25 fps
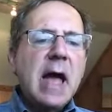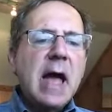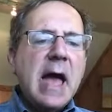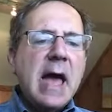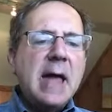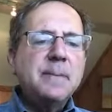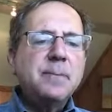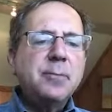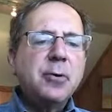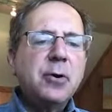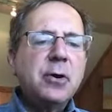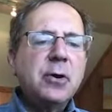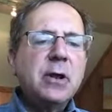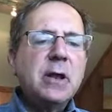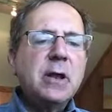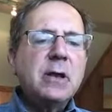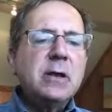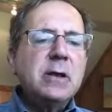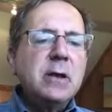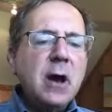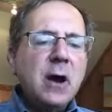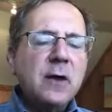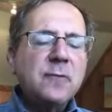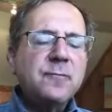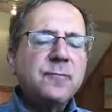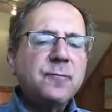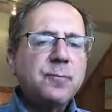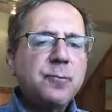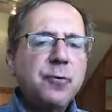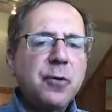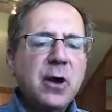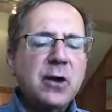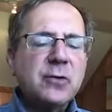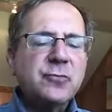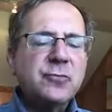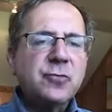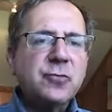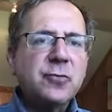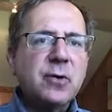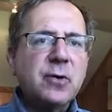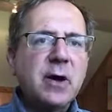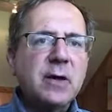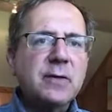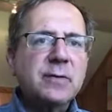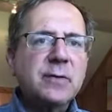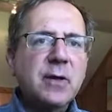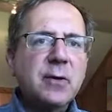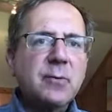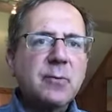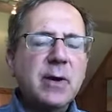and put enough pressure
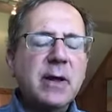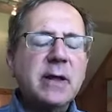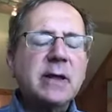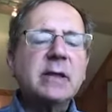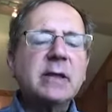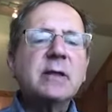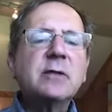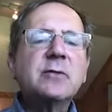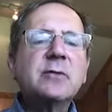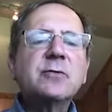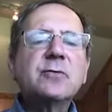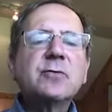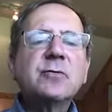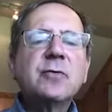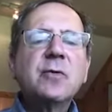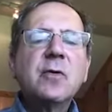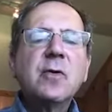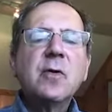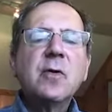on the Iranians,